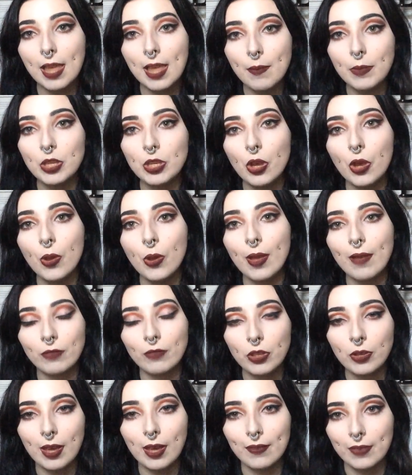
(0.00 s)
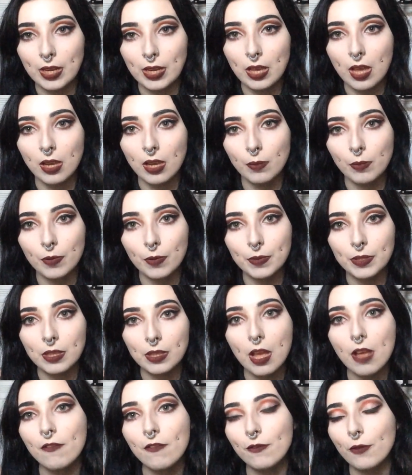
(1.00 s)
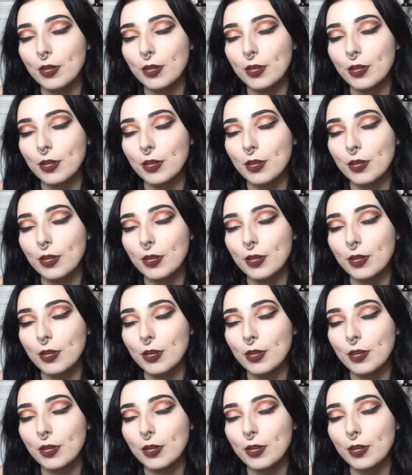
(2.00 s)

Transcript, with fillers: let me know if you have any Colourpop stuff,